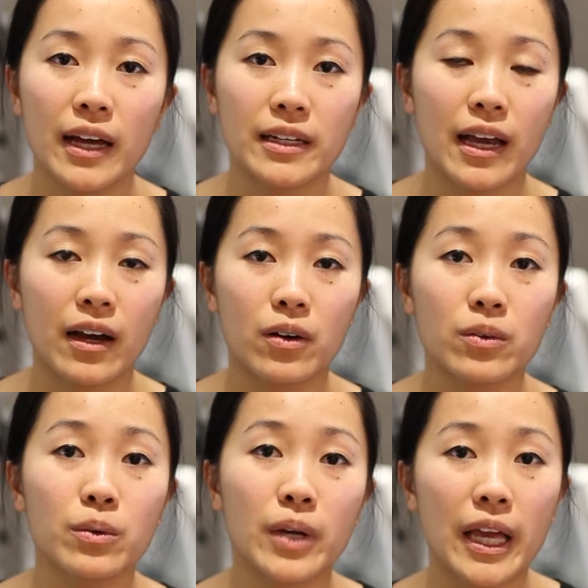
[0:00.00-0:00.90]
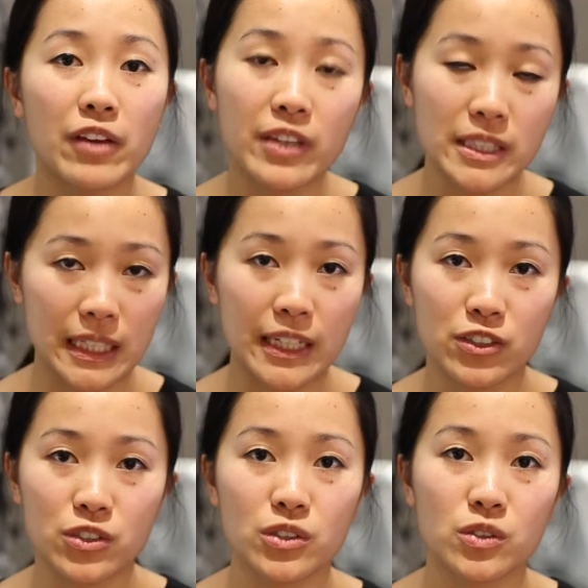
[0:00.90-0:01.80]
Now, if there's any
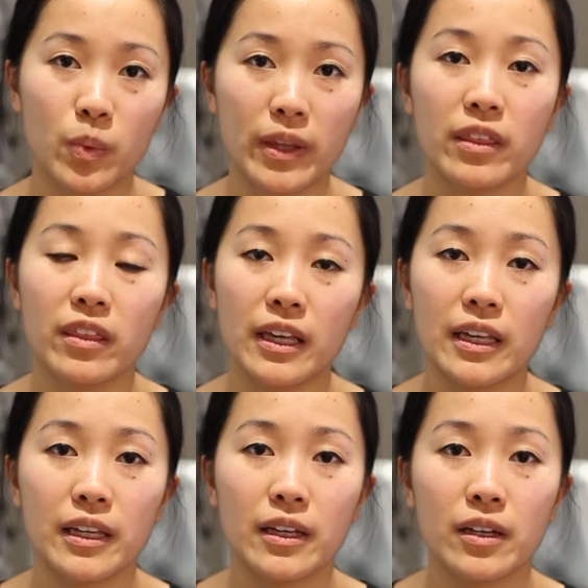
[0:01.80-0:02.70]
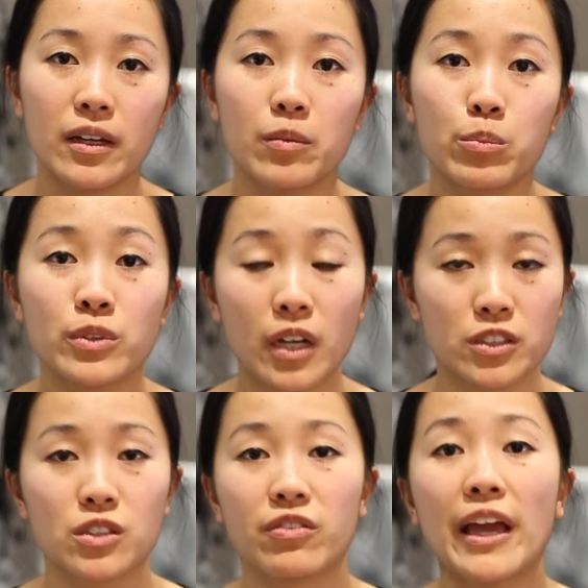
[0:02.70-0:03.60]
issues with the
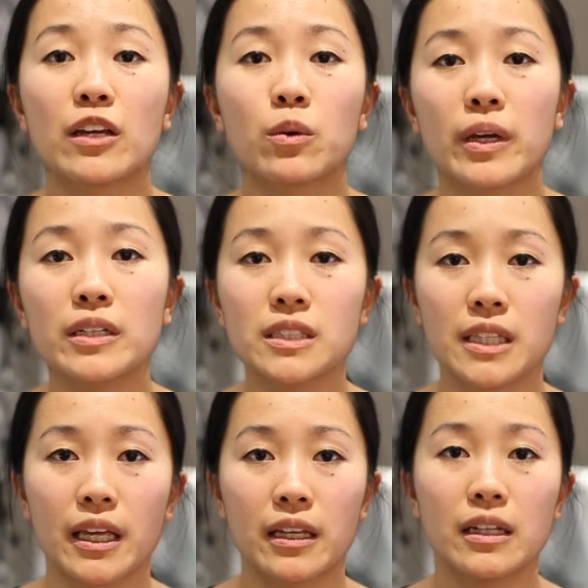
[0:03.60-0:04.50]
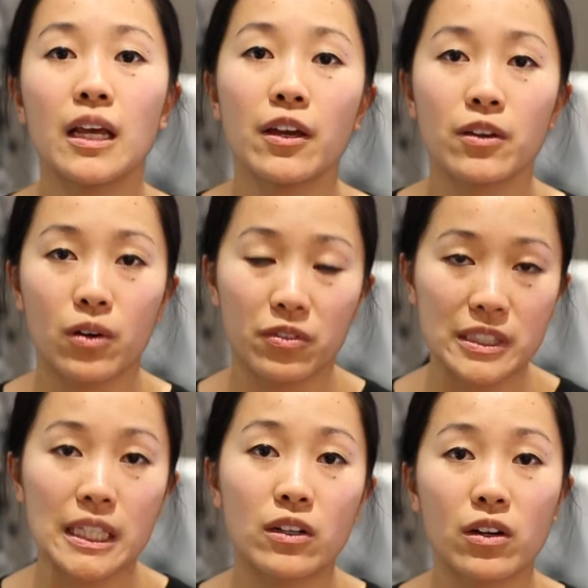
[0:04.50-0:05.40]
production of aqueous, then you're
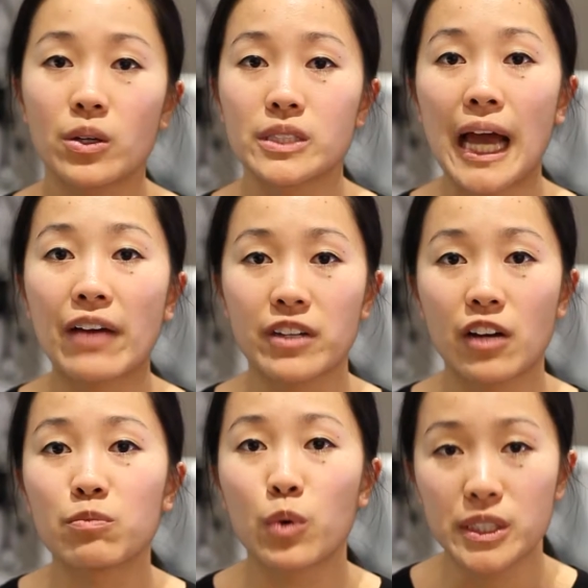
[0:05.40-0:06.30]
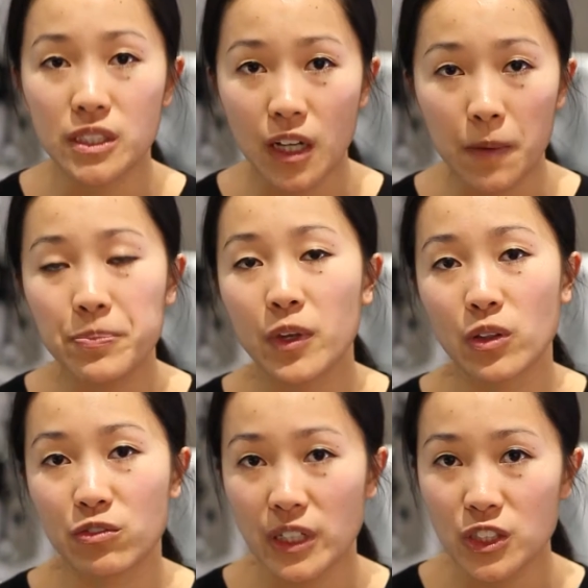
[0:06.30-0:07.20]
obviously not going to have enough moisture on
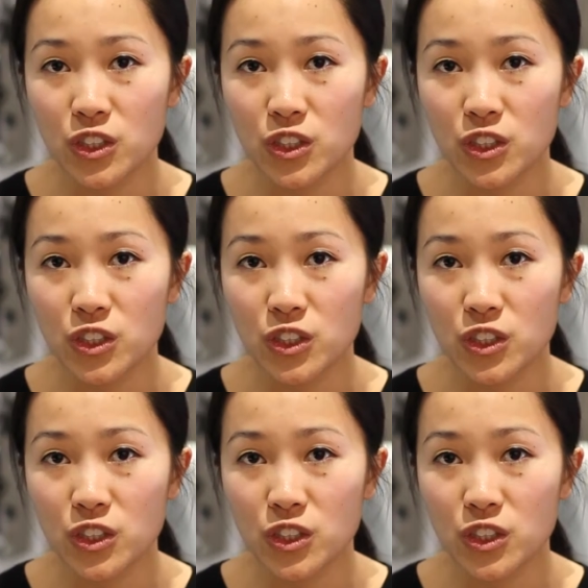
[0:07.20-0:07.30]
the front